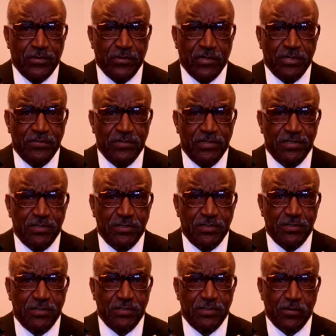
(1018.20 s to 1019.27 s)
because
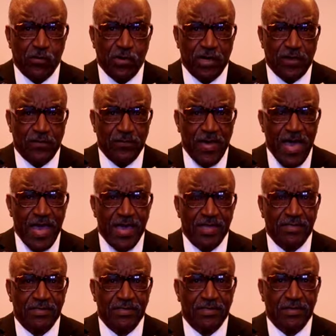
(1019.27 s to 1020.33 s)
Mr. Cornell
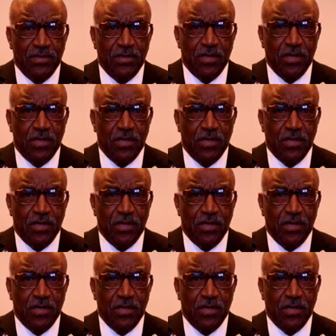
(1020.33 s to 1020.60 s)
Bass